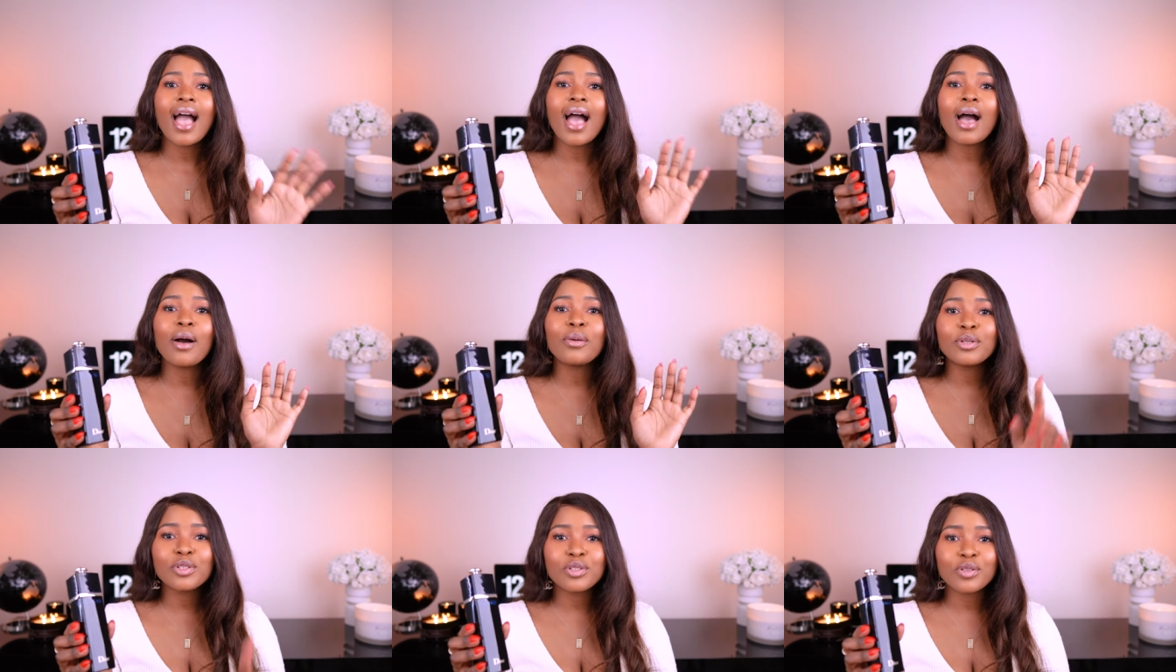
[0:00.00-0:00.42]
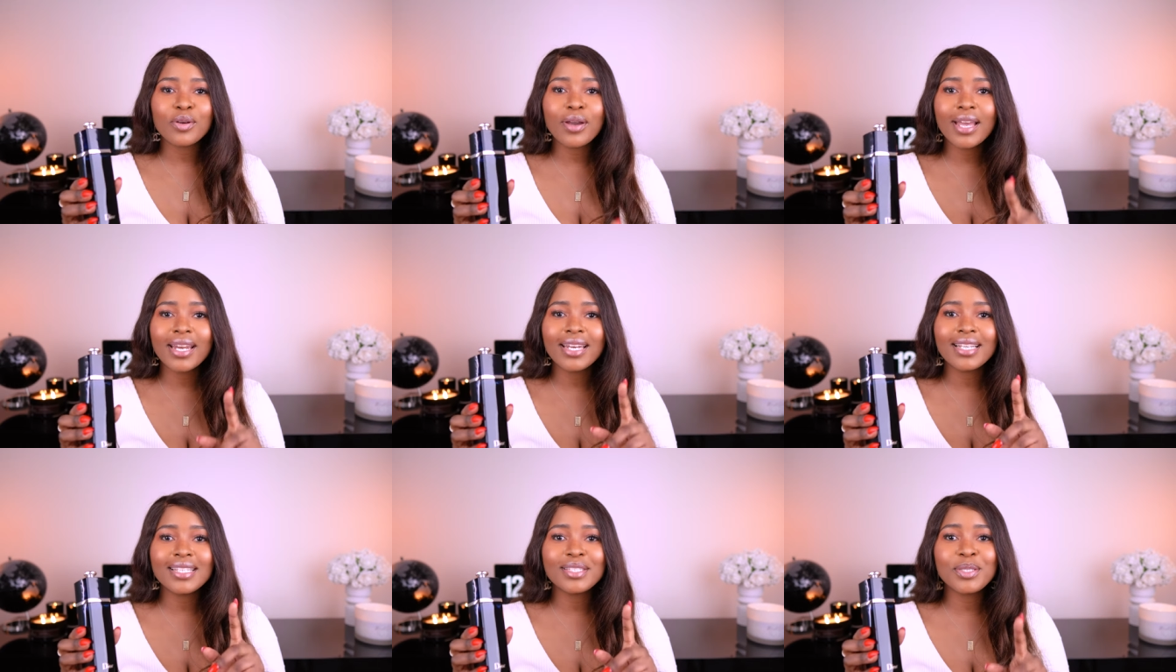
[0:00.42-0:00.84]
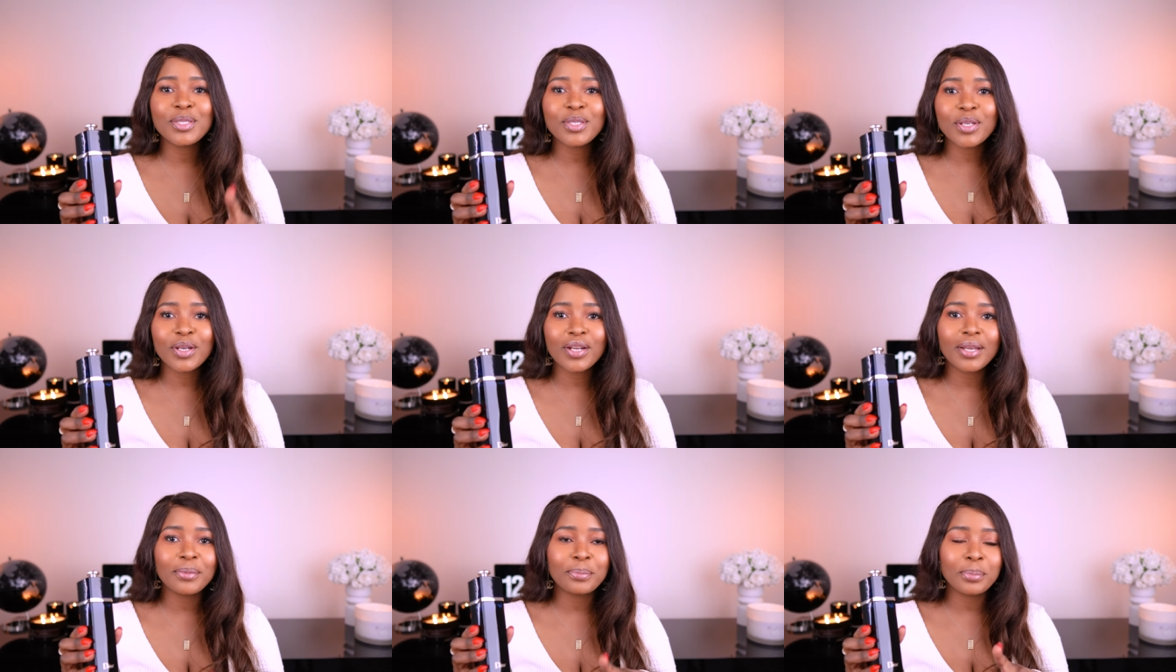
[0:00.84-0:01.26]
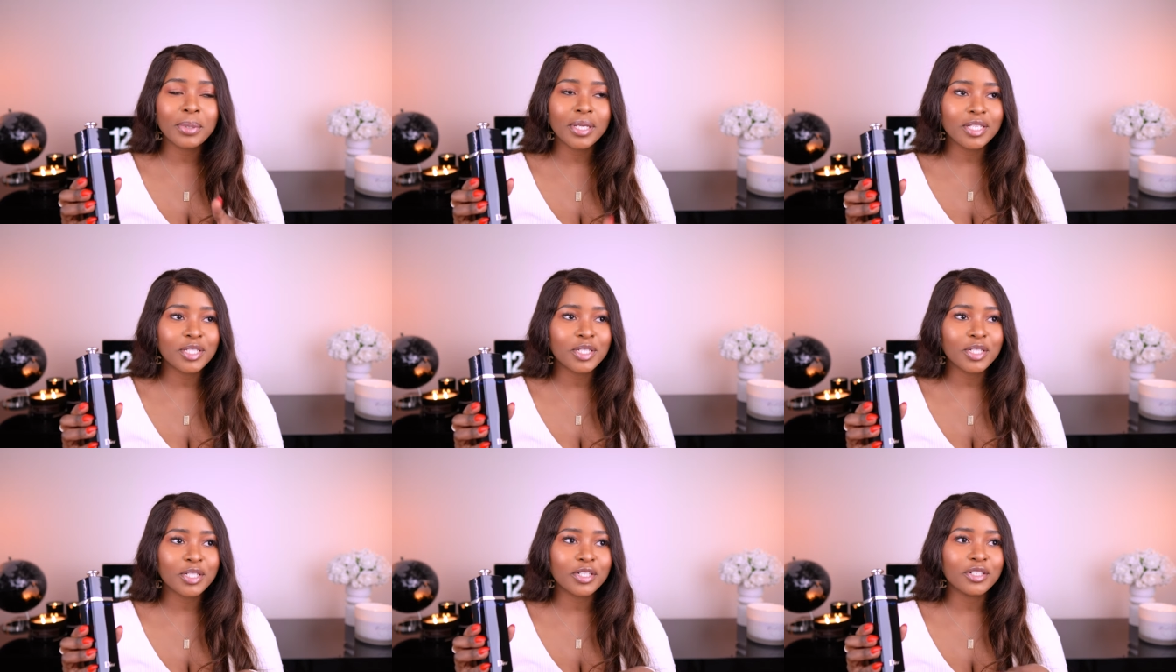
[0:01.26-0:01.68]
I will try and insert a
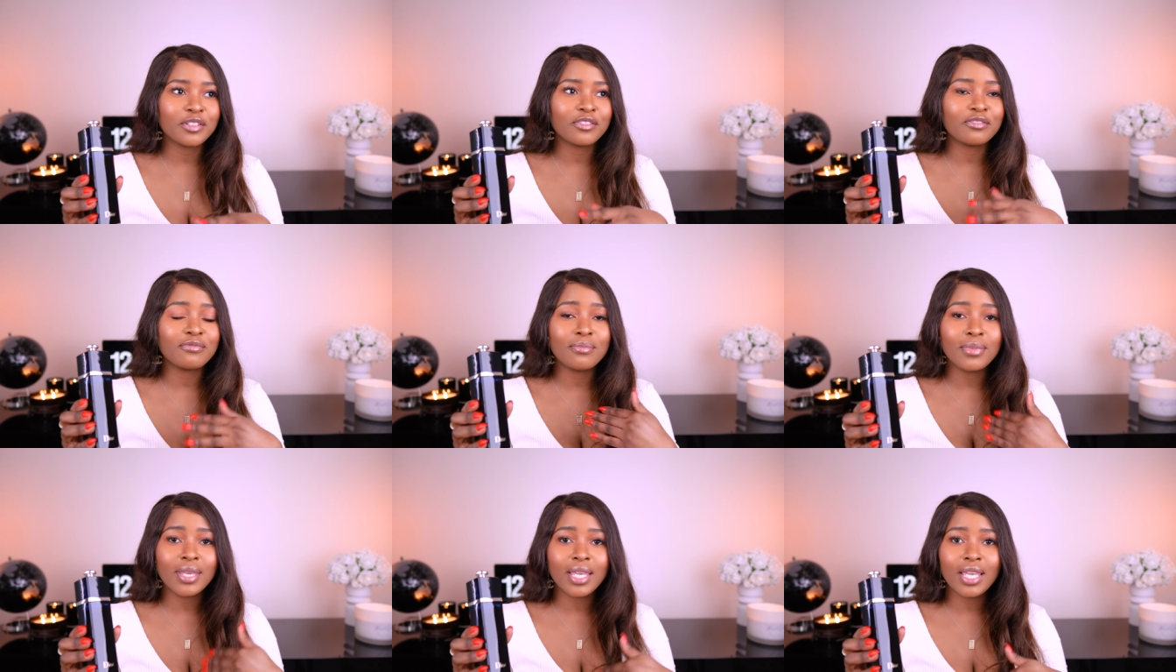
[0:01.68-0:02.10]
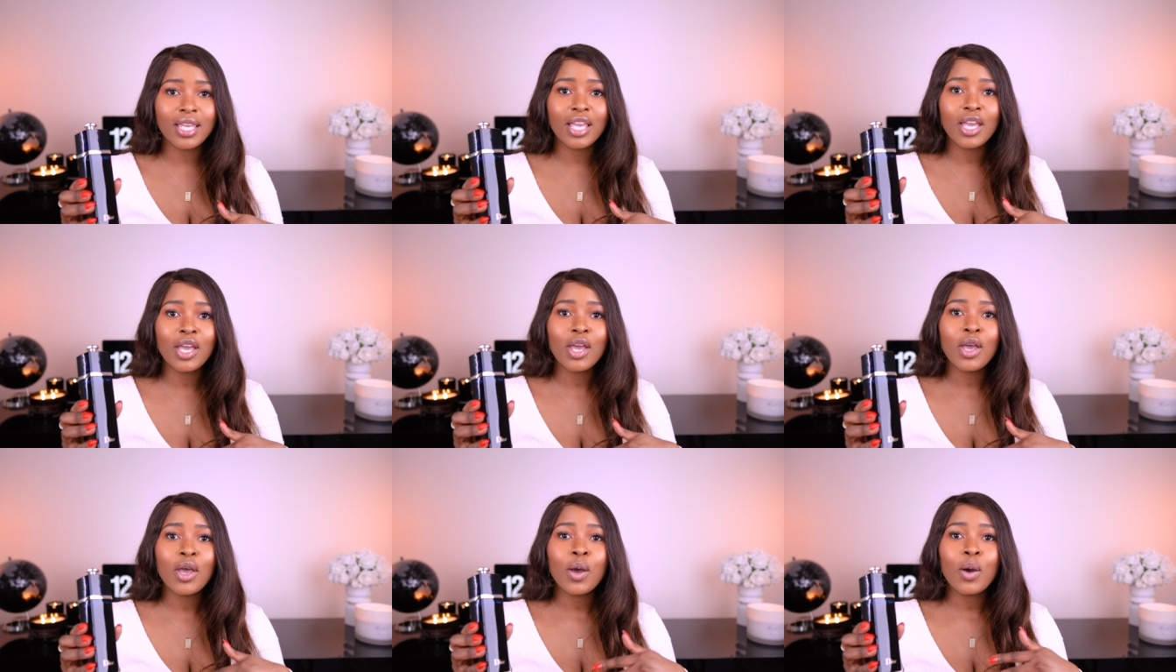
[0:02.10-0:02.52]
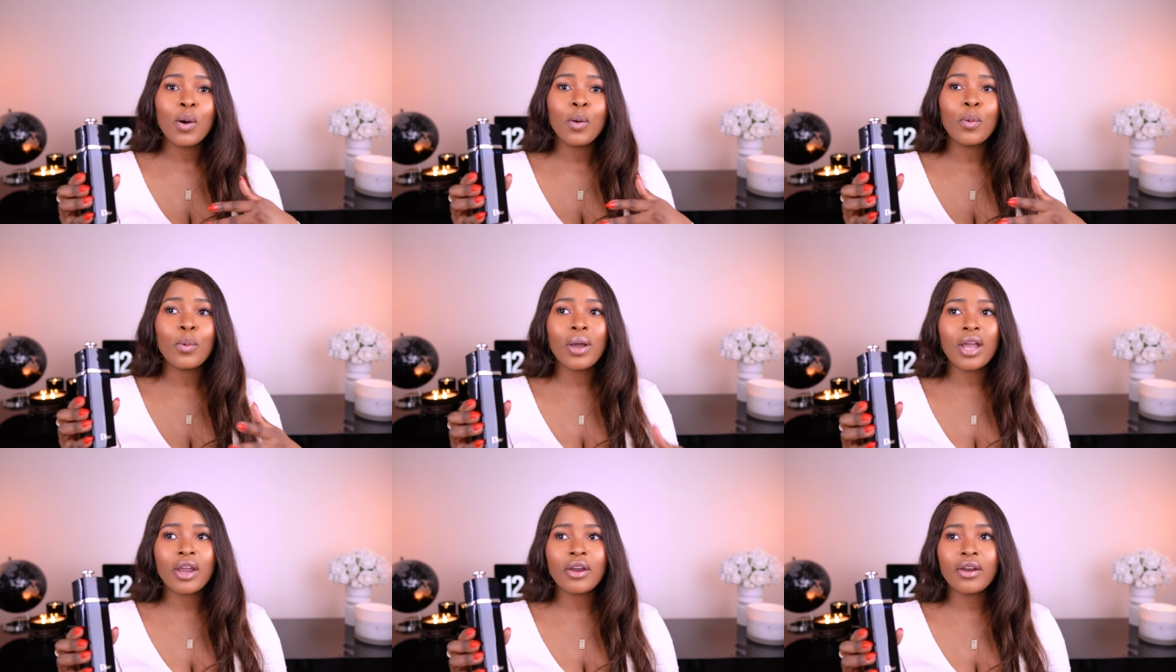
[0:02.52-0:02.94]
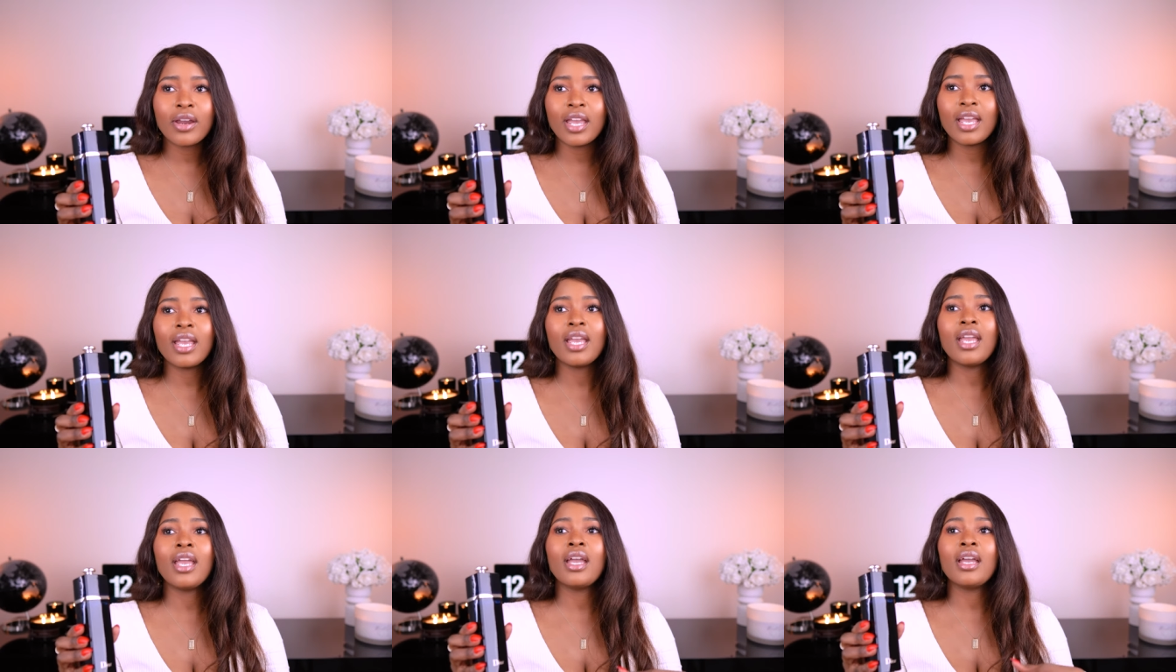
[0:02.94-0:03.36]
picture of me
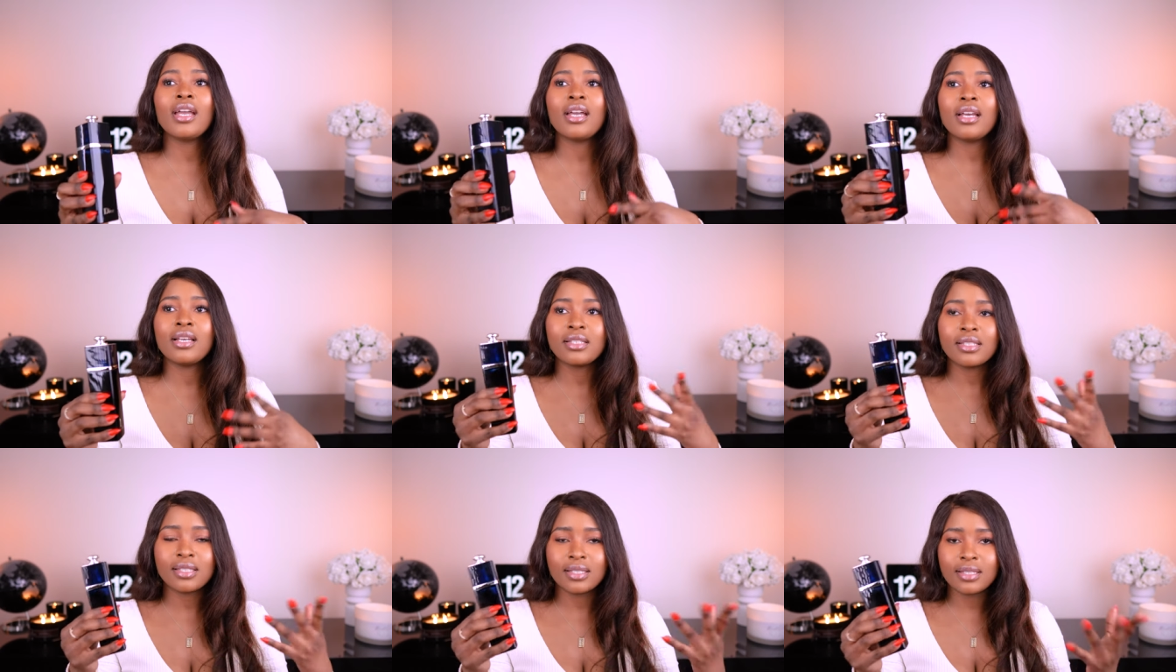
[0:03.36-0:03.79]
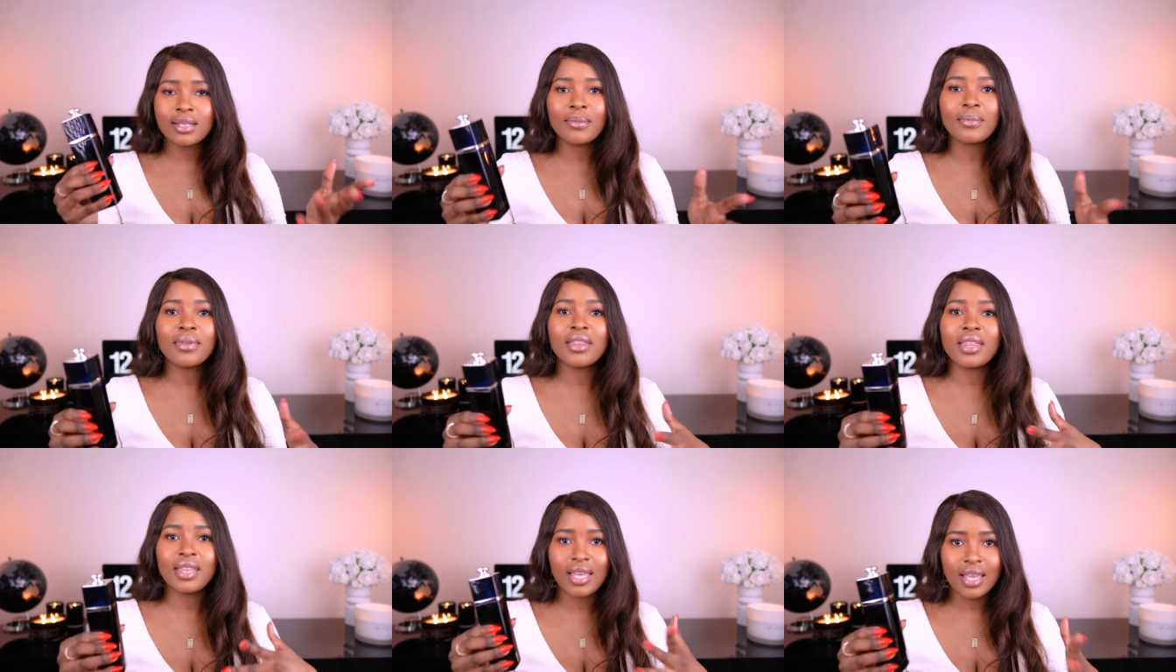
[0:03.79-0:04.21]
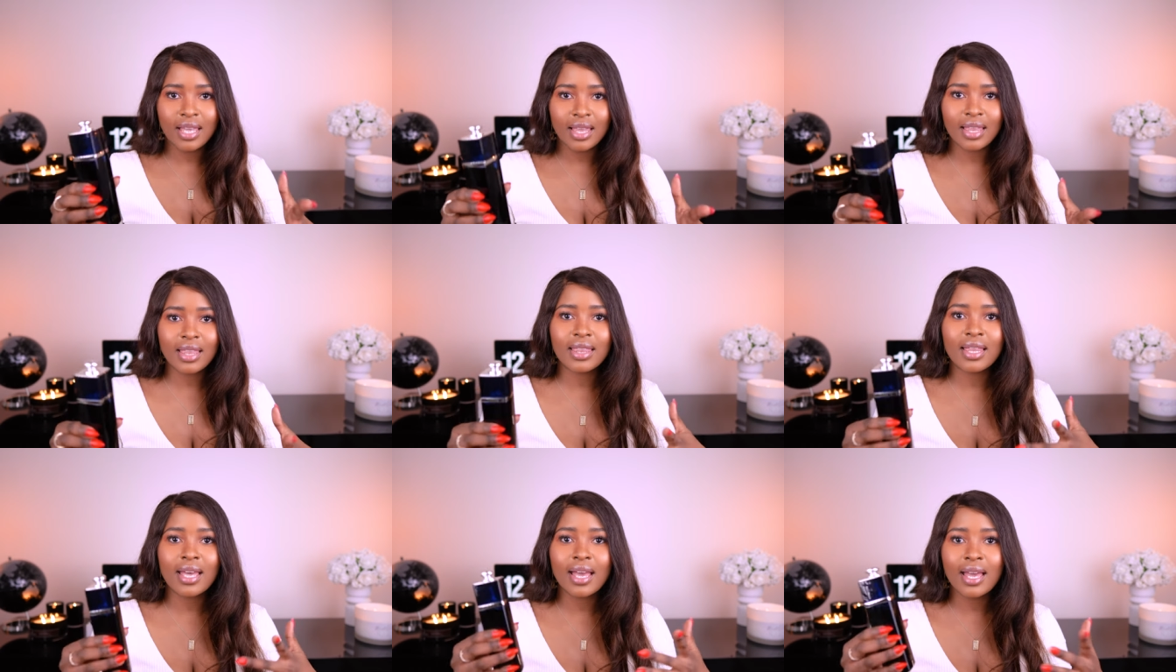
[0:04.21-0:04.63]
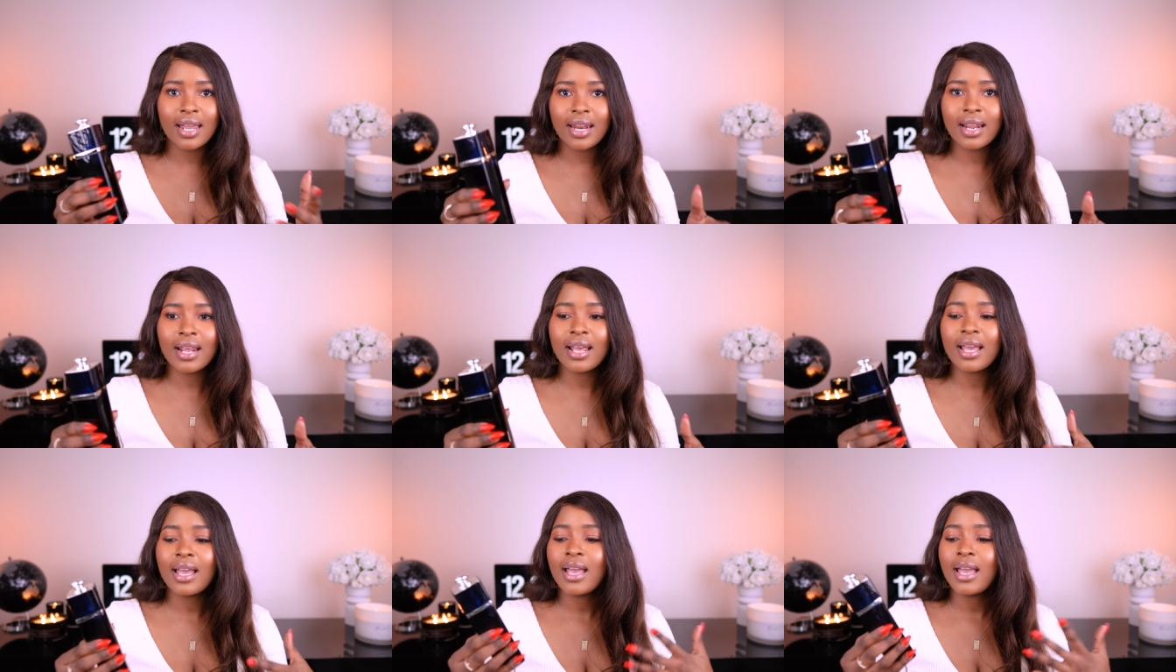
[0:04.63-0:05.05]
wearing something
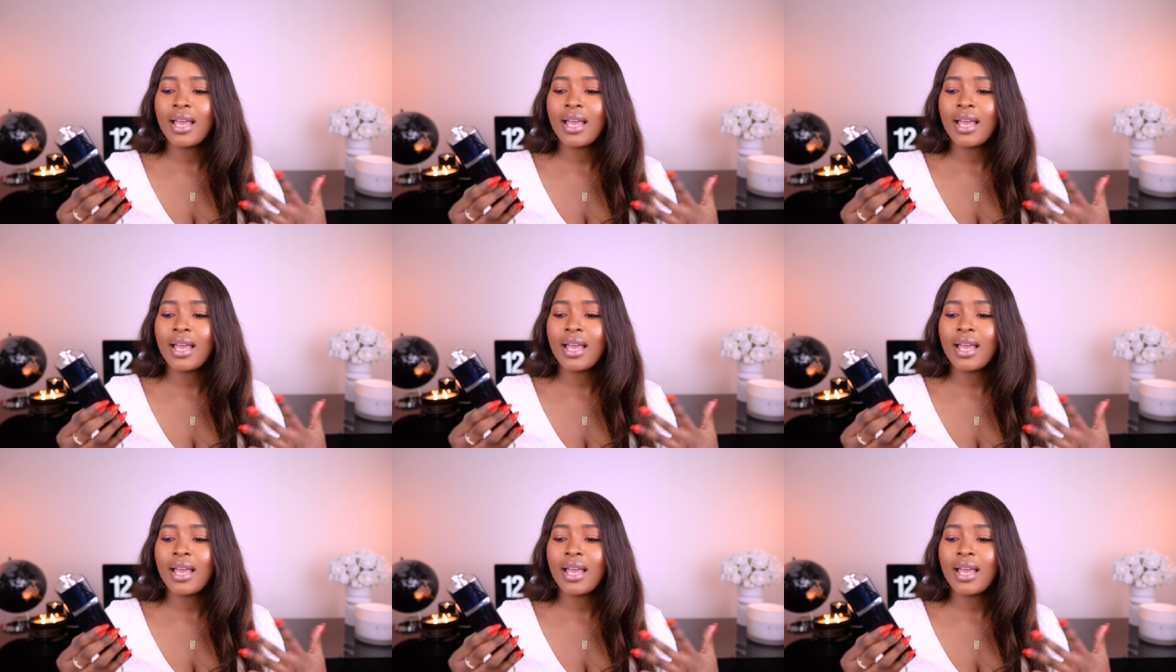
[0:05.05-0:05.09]
that,